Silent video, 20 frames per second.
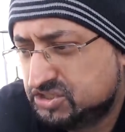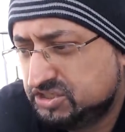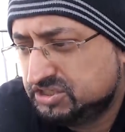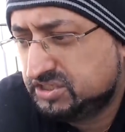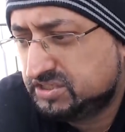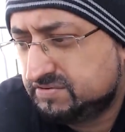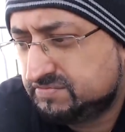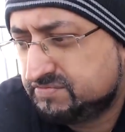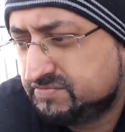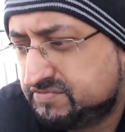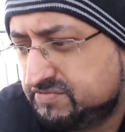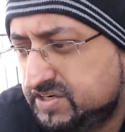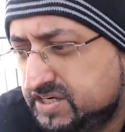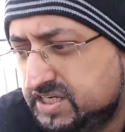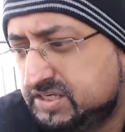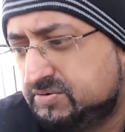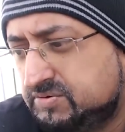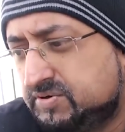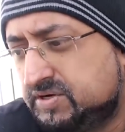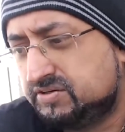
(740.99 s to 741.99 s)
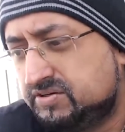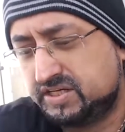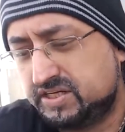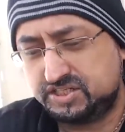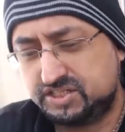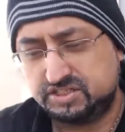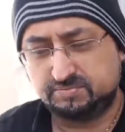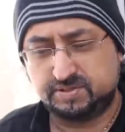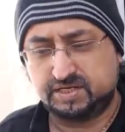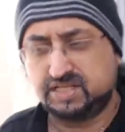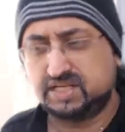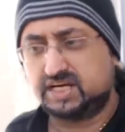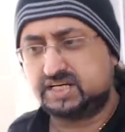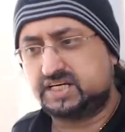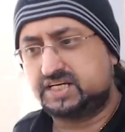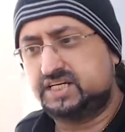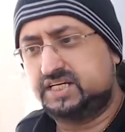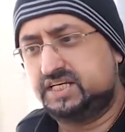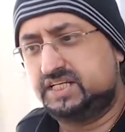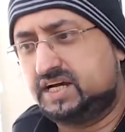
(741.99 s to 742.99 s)
I treat them very well. They should be
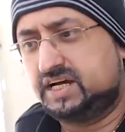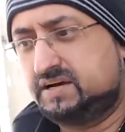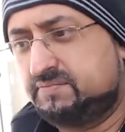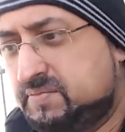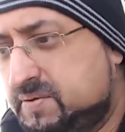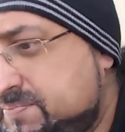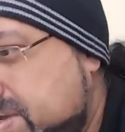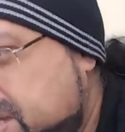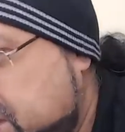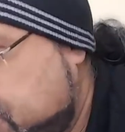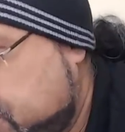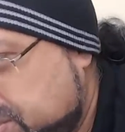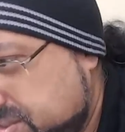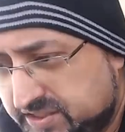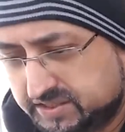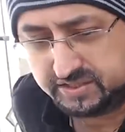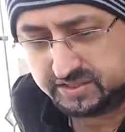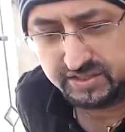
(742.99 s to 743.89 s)
lucky that I'm about.